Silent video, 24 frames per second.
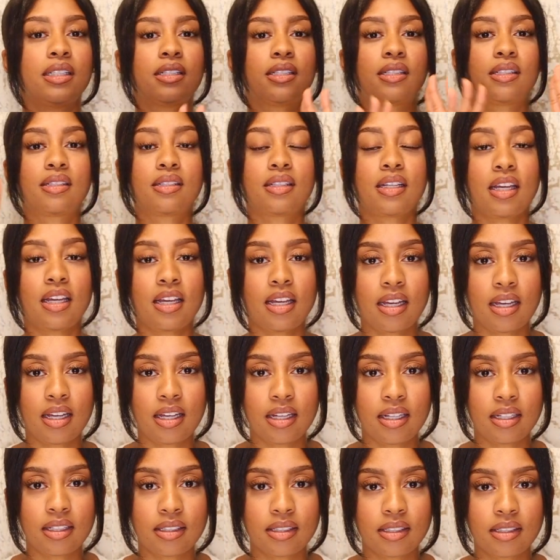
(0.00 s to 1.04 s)

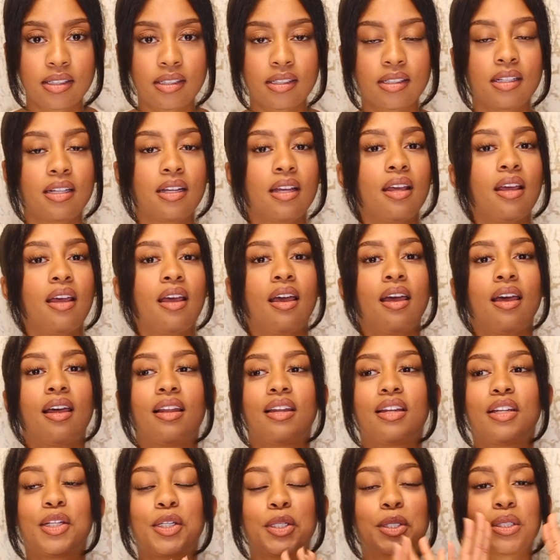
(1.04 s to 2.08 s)
scenes,
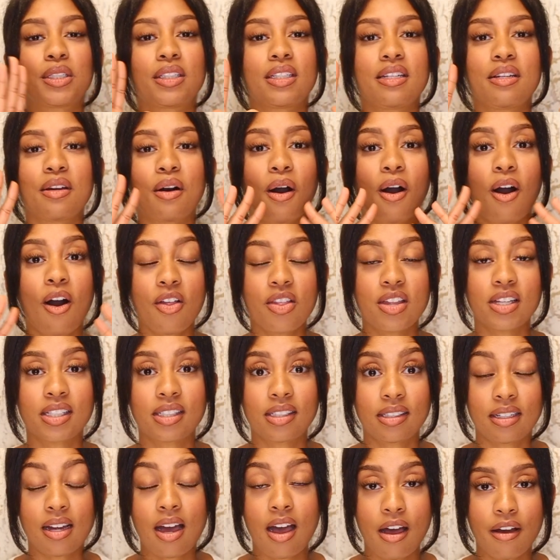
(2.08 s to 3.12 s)
literally all this
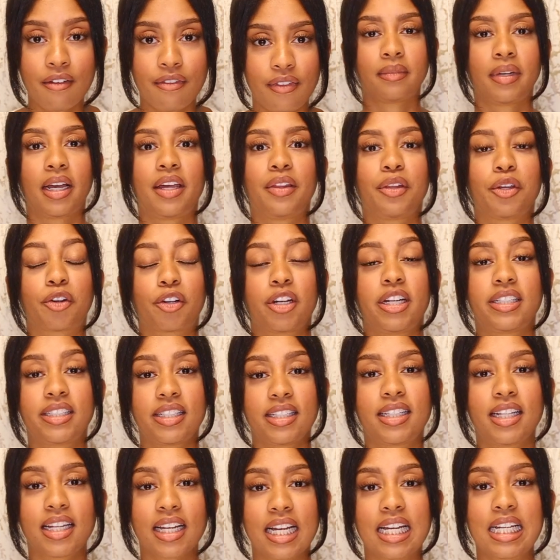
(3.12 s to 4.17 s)
stuff. And the crazy
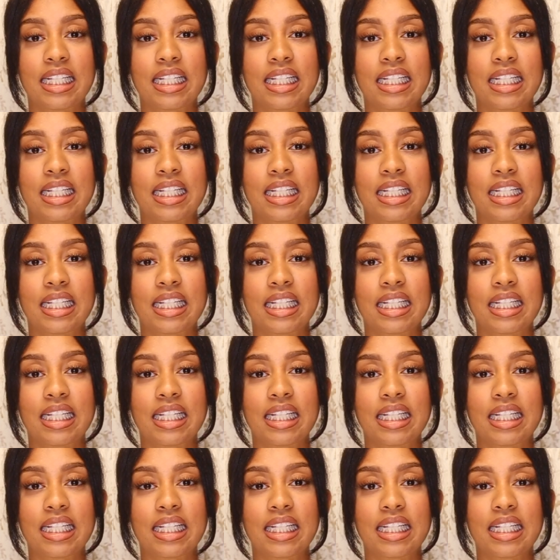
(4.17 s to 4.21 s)
thing